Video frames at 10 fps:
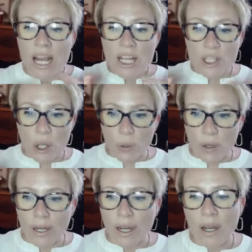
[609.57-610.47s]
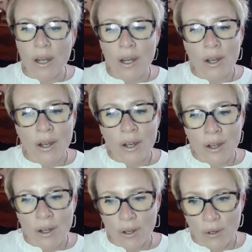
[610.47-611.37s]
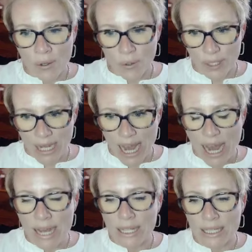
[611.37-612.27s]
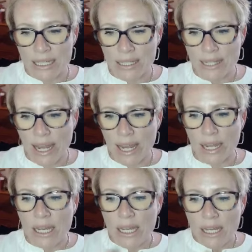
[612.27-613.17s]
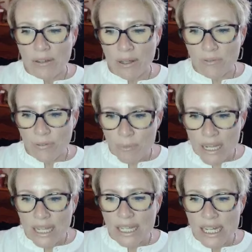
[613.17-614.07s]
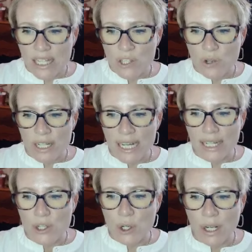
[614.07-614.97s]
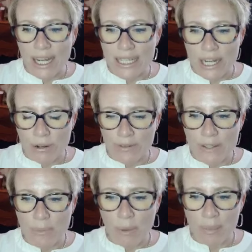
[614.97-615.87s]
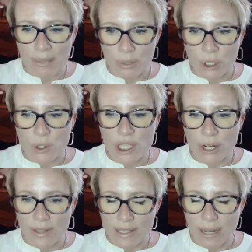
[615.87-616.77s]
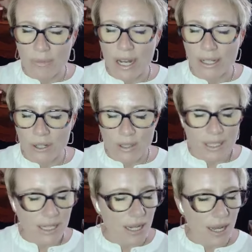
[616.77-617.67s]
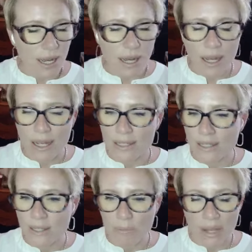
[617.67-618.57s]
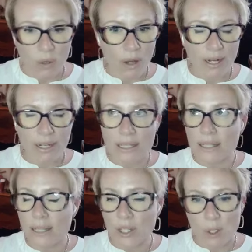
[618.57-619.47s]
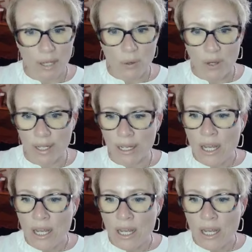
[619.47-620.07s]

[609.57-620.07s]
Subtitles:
So, oh yeah, Liz is saying, for me, deconstructing internalized narratives about people who share the same diagnosis, yes, it's a big one, such a big one.